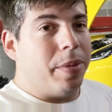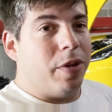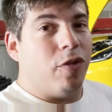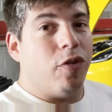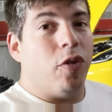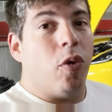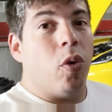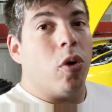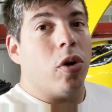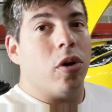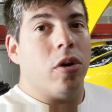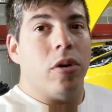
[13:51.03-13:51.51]

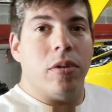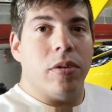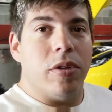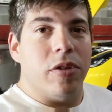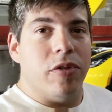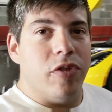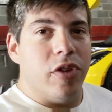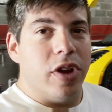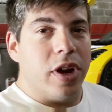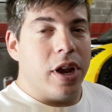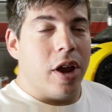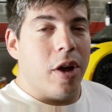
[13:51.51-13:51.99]

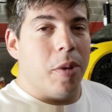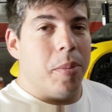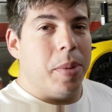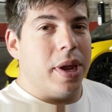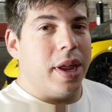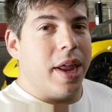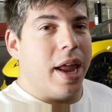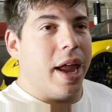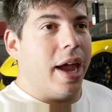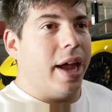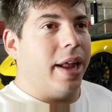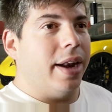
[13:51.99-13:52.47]
before the video
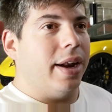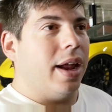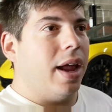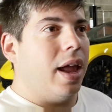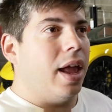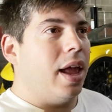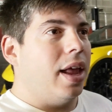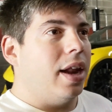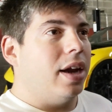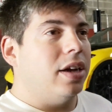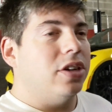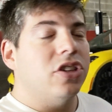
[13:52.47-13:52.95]
began,
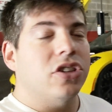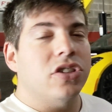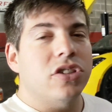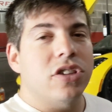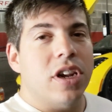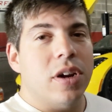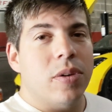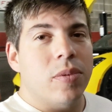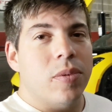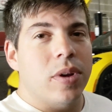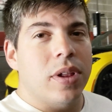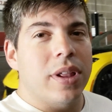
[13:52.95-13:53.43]
and it
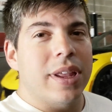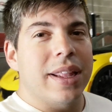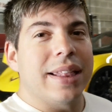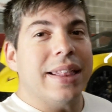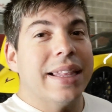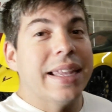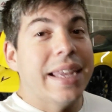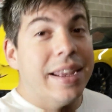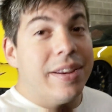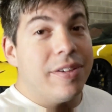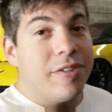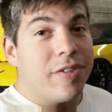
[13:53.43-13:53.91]
just didn't really
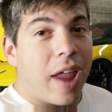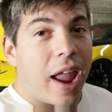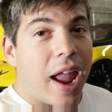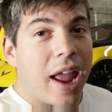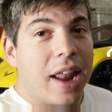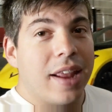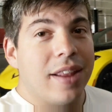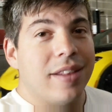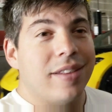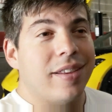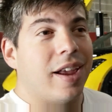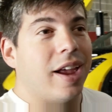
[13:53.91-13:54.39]
leave
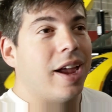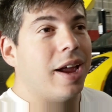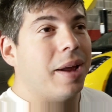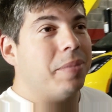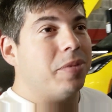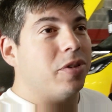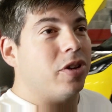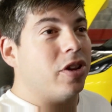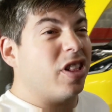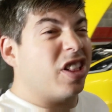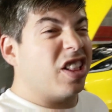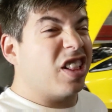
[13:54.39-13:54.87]
any
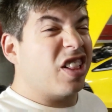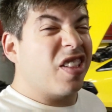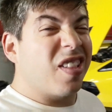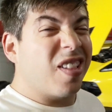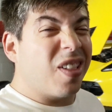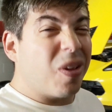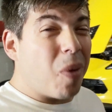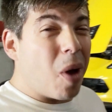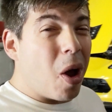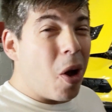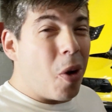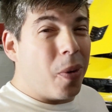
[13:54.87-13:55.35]
time to
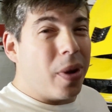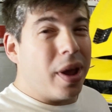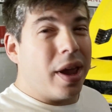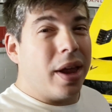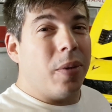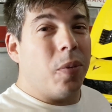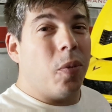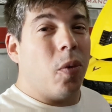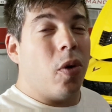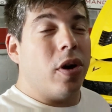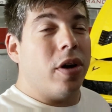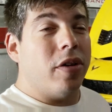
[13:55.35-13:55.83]
throw
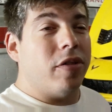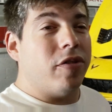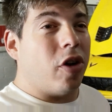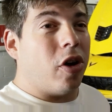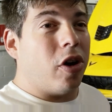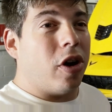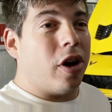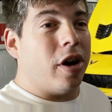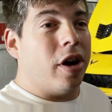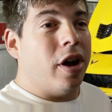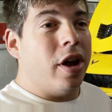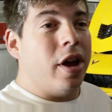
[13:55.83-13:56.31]
in one
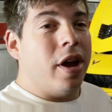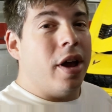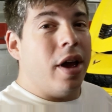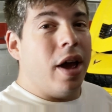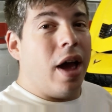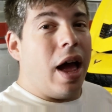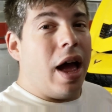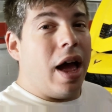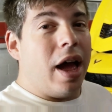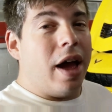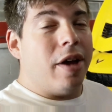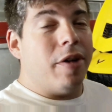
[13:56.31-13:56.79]
of our
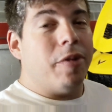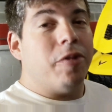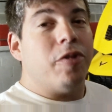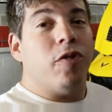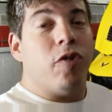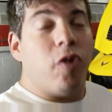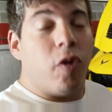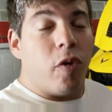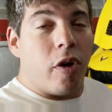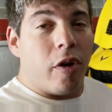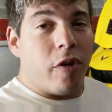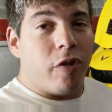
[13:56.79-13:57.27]

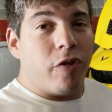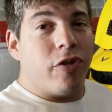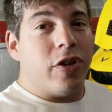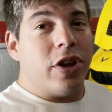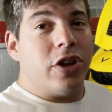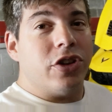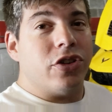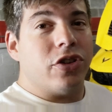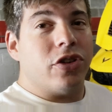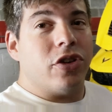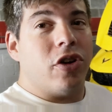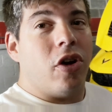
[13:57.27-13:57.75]

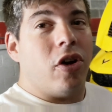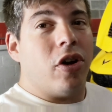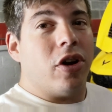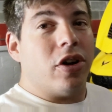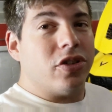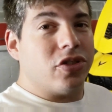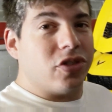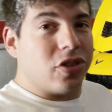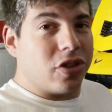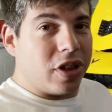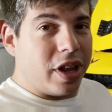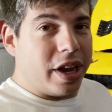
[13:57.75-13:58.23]
featured
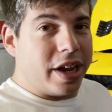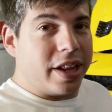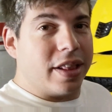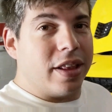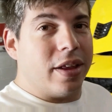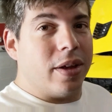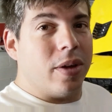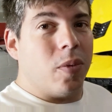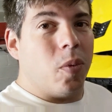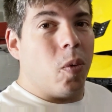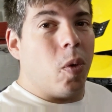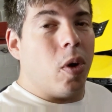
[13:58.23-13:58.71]
cars
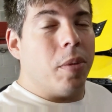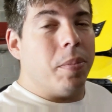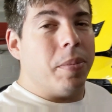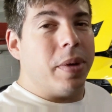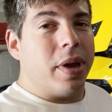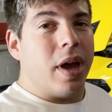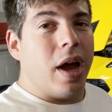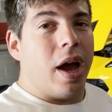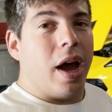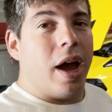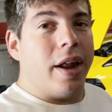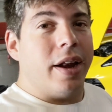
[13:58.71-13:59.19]
like the
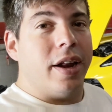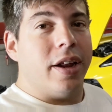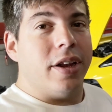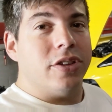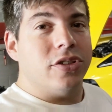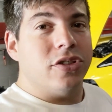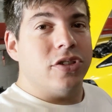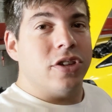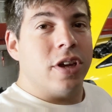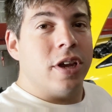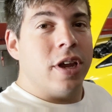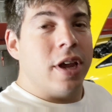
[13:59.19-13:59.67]
one behind
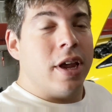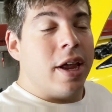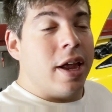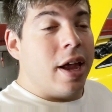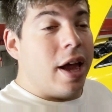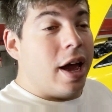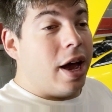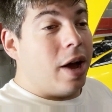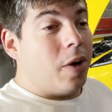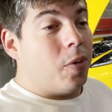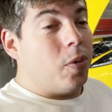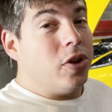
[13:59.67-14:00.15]
us.
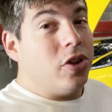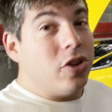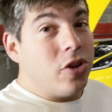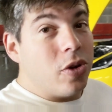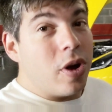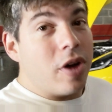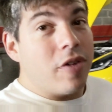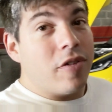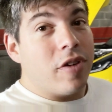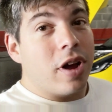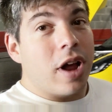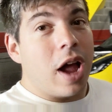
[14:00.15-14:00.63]
We
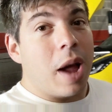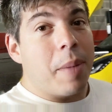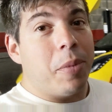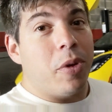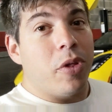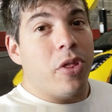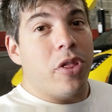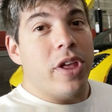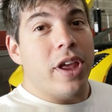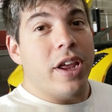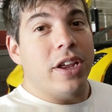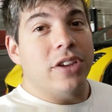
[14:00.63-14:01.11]
do have a
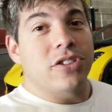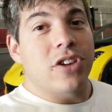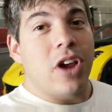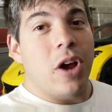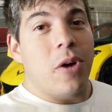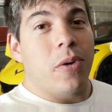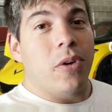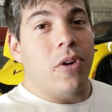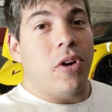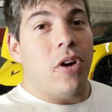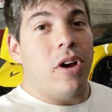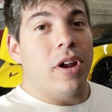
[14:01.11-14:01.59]
couple things
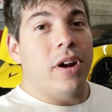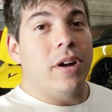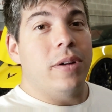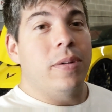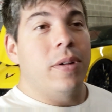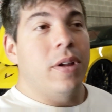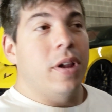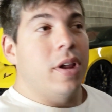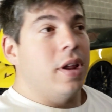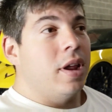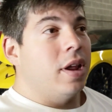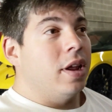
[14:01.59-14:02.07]
going
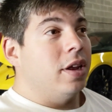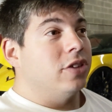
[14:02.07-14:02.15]
on,